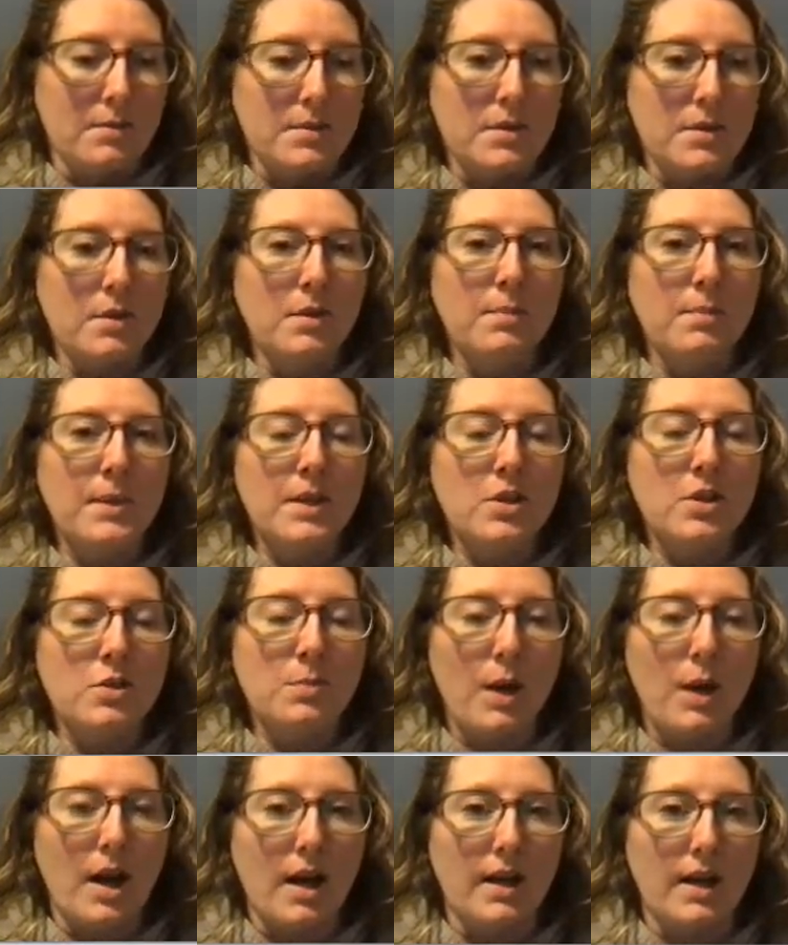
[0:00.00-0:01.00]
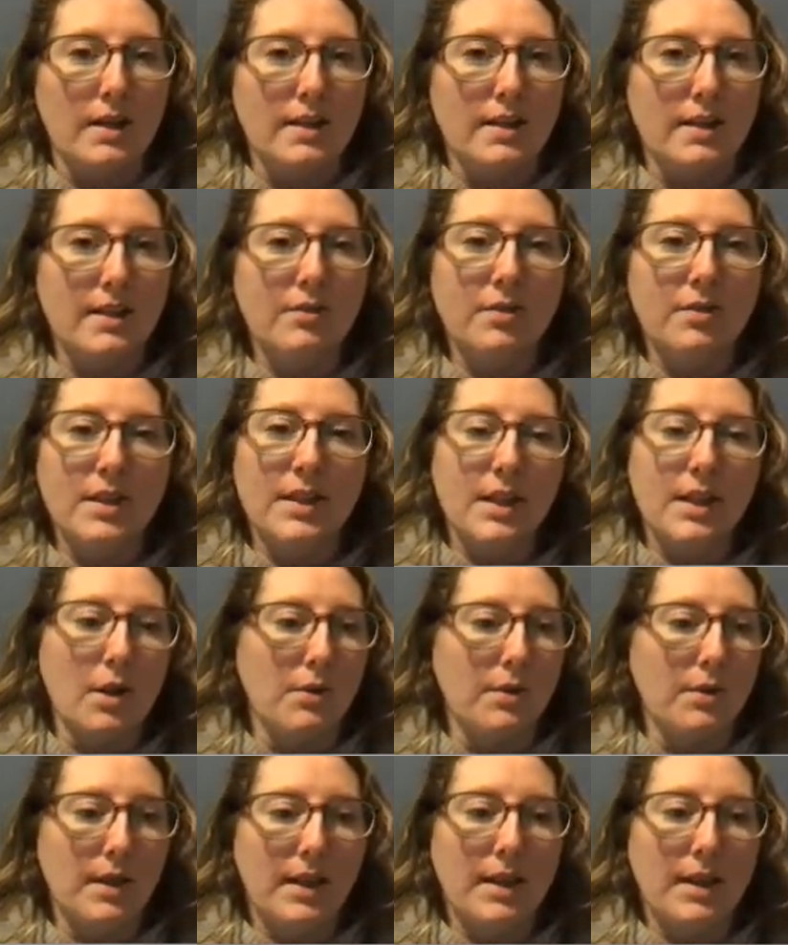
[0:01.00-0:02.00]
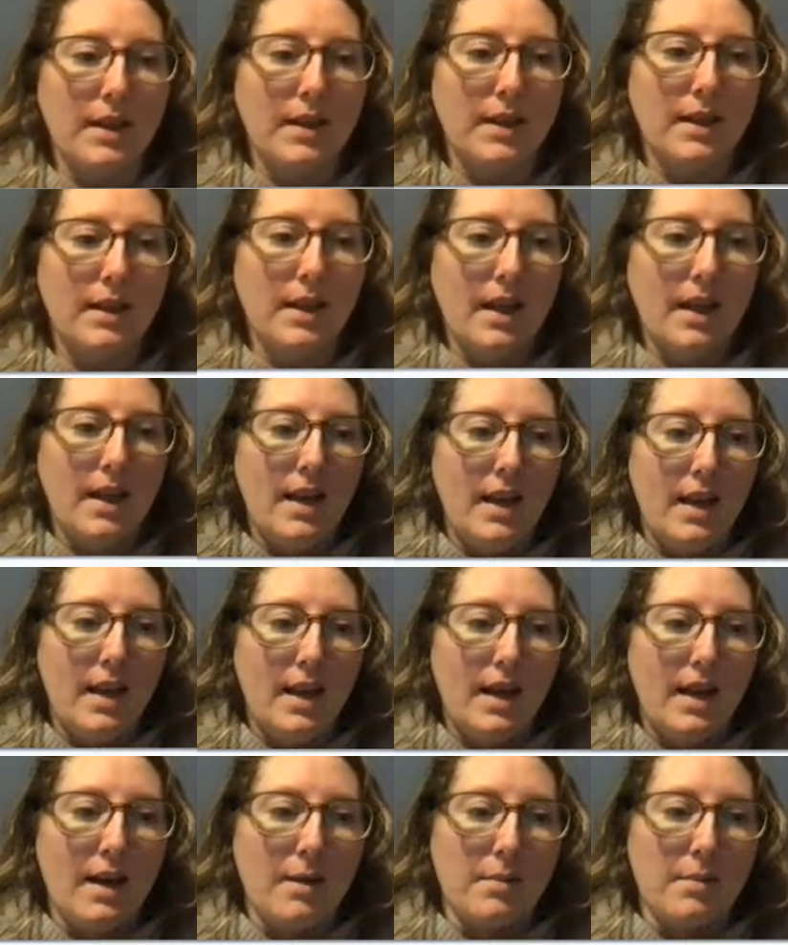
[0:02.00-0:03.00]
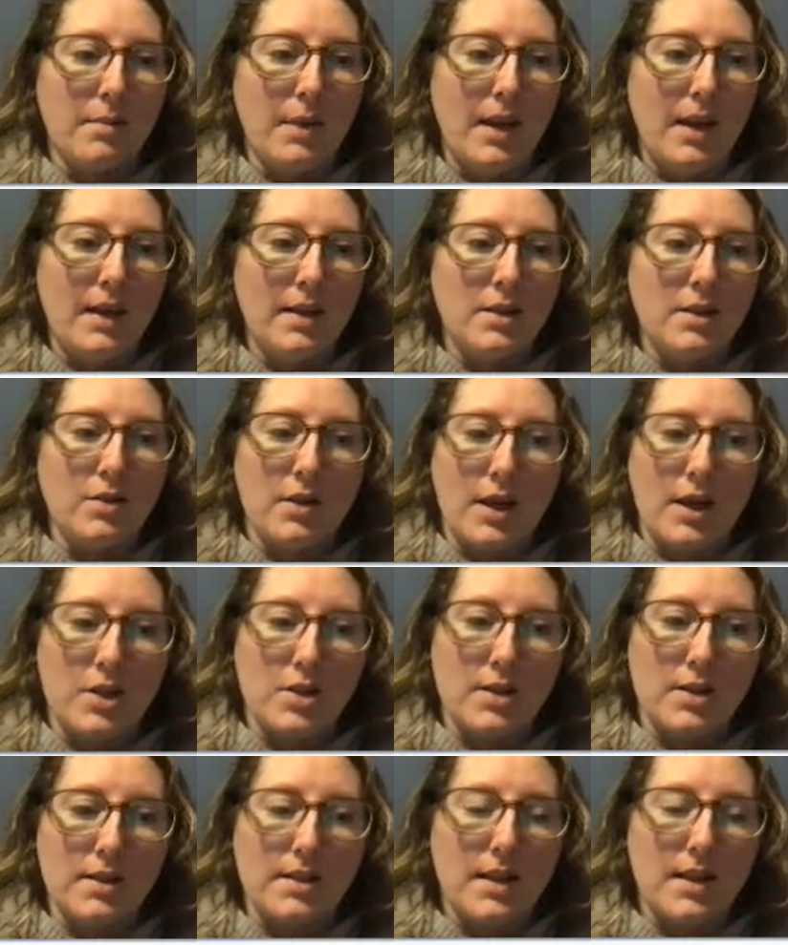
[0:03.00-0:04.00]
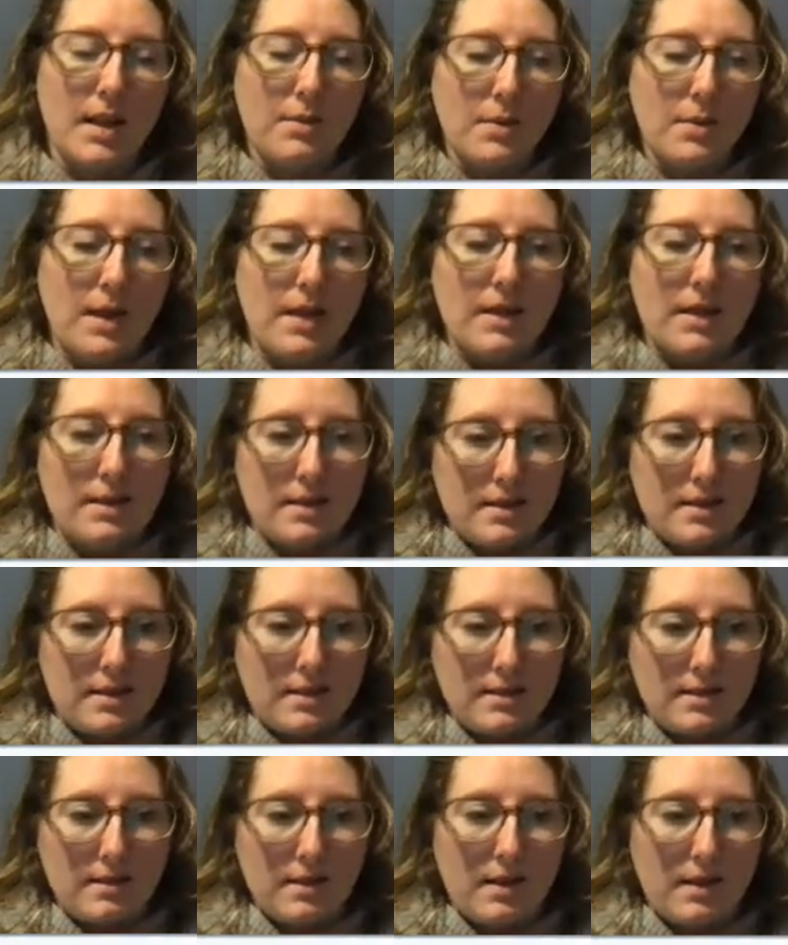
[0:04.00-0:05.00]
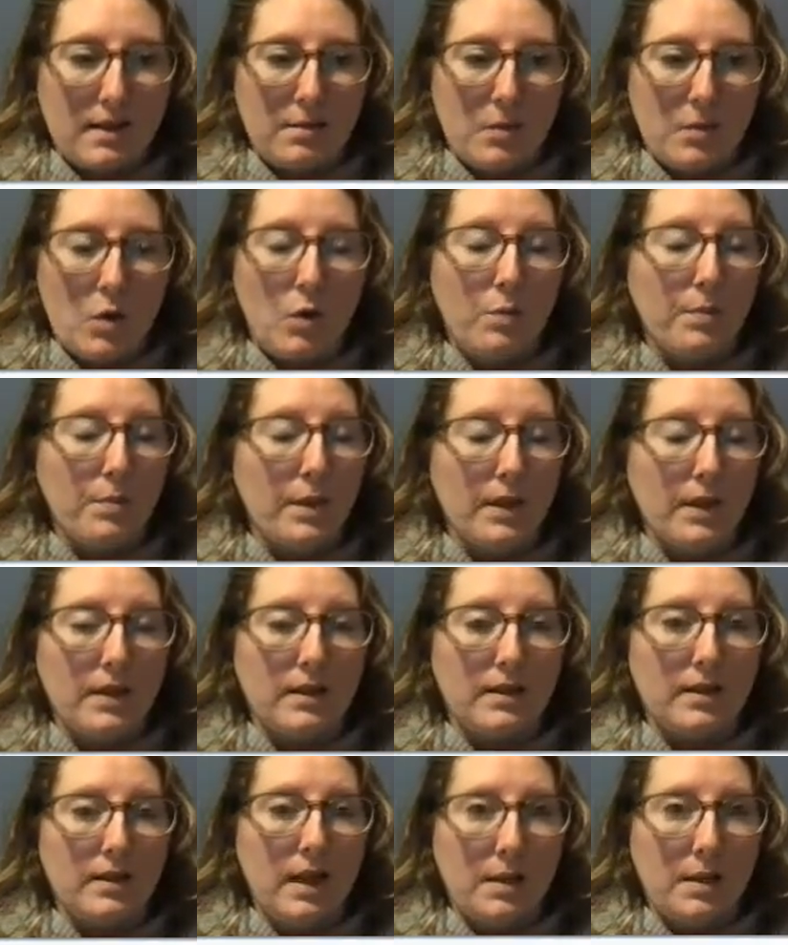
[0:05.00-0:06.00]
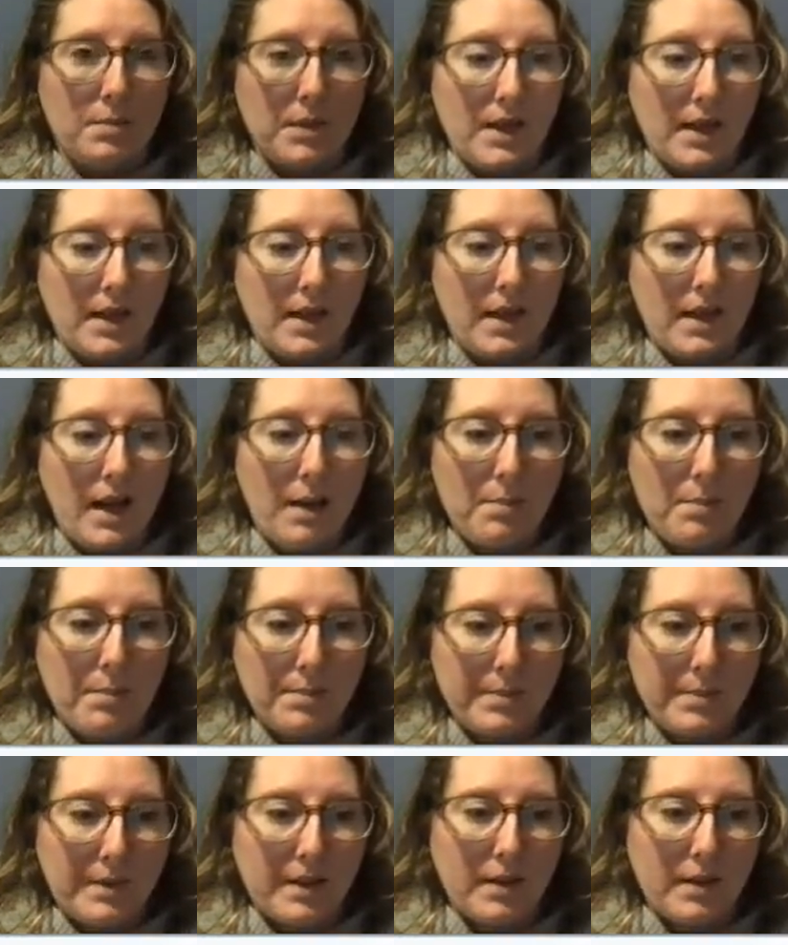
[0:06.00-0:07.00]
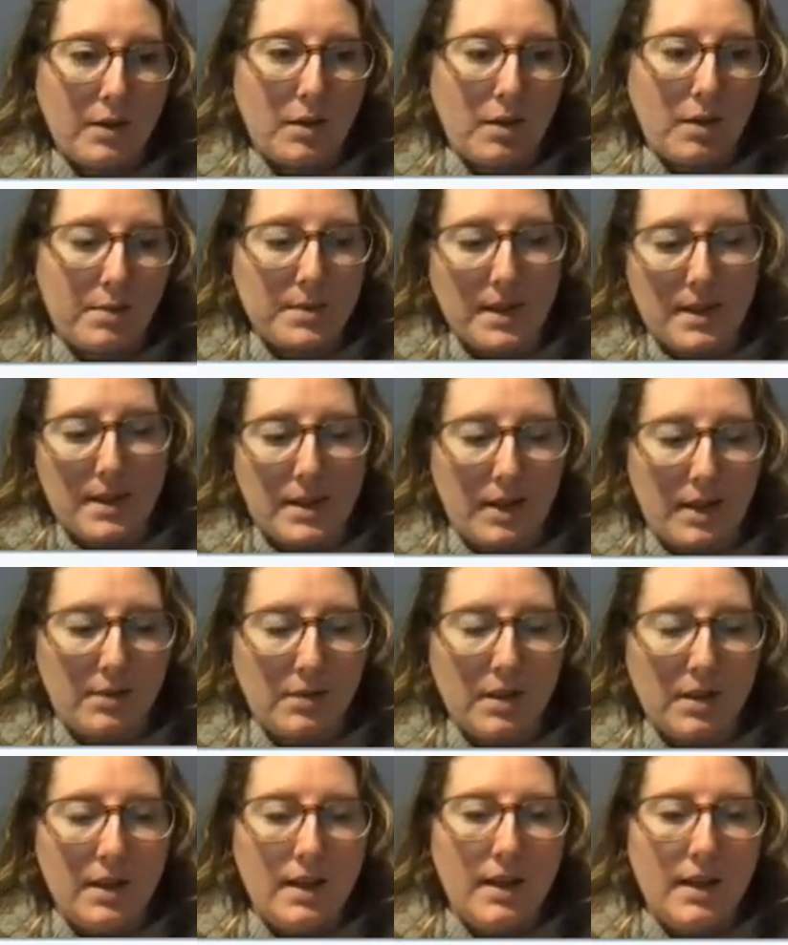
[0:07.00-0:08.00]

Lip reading: So the pinch pot can really go in any direction, sideways, open up like a cup, can go upside down,